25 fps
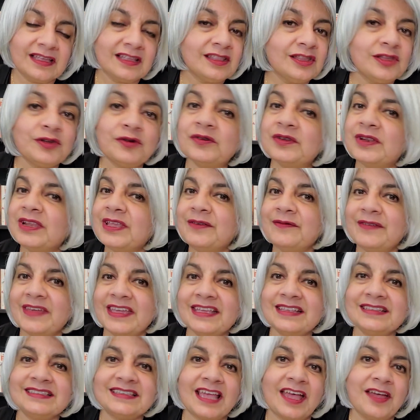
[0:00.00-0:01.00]
The only
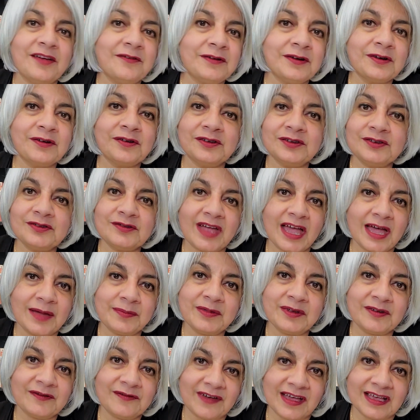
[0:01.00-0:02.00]
way it's ever going to
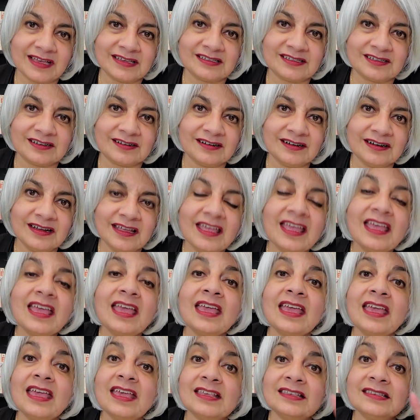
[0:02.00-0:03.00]
happen faster
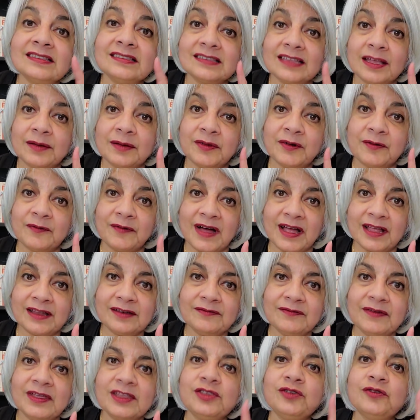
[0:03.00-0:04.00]
is number
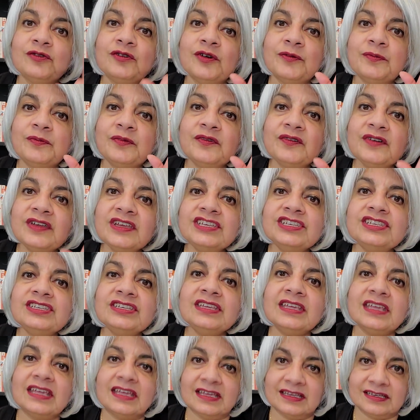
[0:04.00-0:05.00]
one, when you
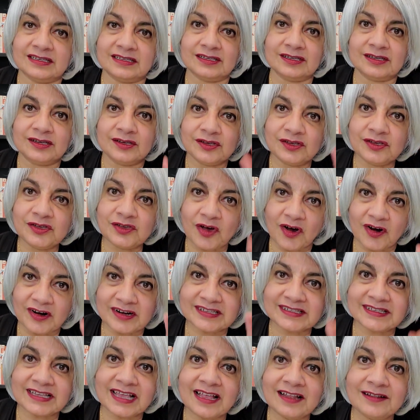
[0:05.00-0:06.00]
appreciate
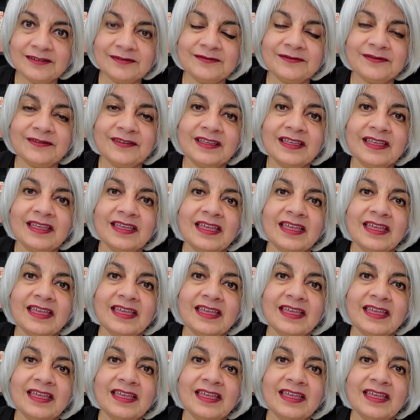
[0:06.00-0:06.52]
yourself,